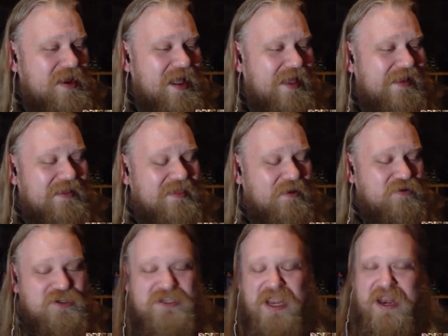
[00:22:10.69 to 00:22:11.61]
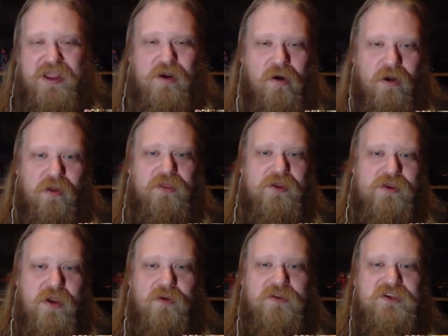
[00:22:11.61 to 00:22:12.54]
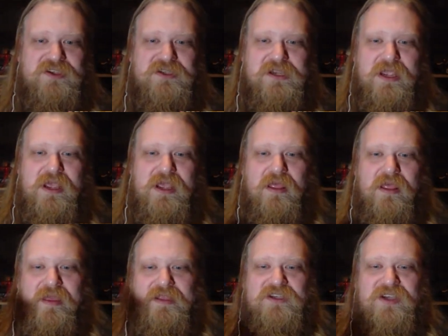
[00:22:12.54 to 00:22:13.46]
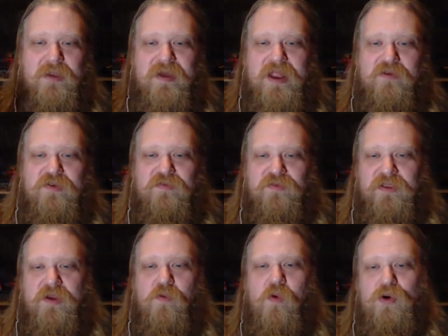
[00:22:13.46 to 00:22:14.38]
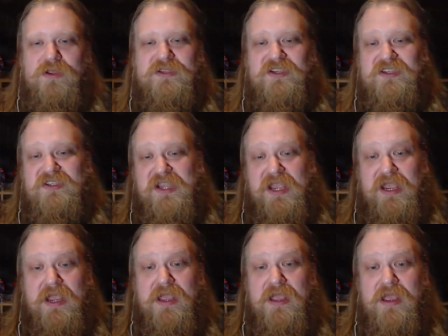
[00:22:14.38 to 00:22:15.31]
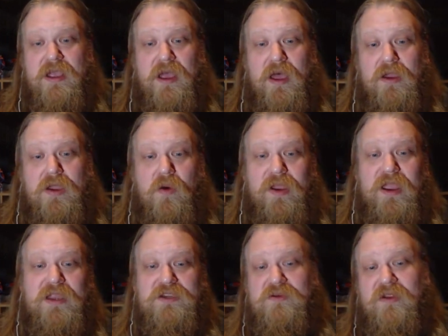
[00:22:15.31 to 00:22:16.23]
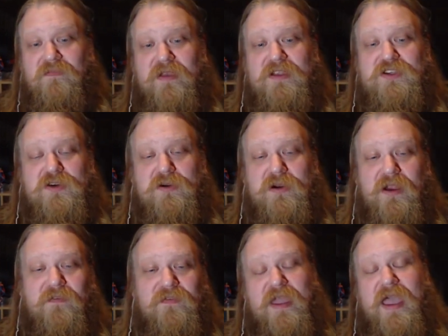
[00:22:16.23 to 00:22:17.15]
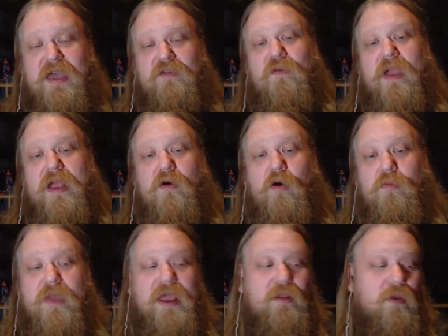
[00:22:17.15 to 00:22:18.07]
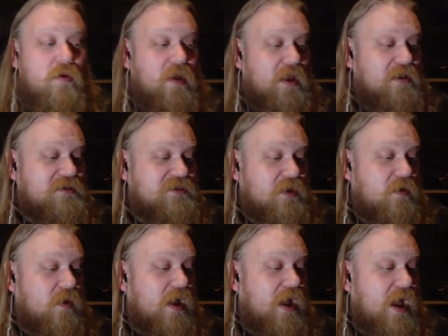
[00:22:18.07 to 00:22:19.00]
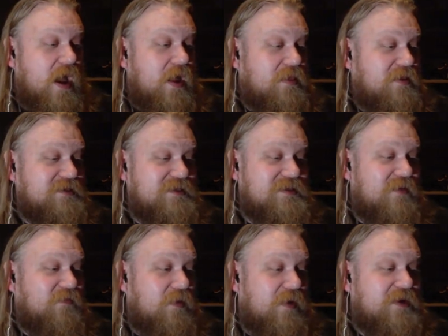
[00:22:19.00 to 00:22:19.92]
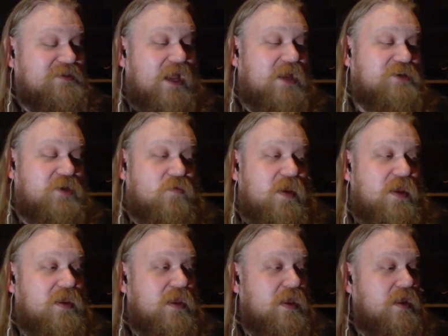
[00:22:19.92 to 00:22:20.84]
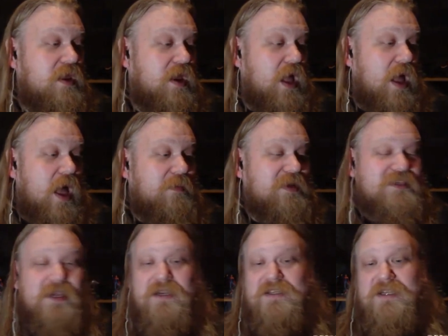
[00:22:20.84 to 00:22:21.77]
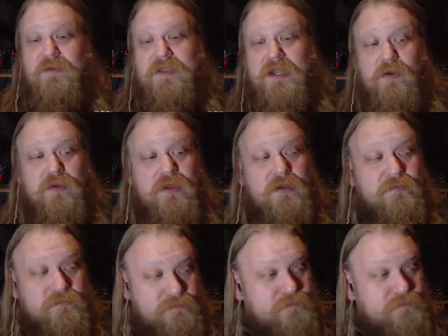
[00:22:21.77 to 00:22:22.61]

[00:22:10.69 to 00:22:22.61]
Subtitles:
Kind of, they're just hitting all the notes that somebody would really want to see going into an adventure if they had read Old Man Logan. So this is definitely my stash of the week. I'm excited to see what they do with it.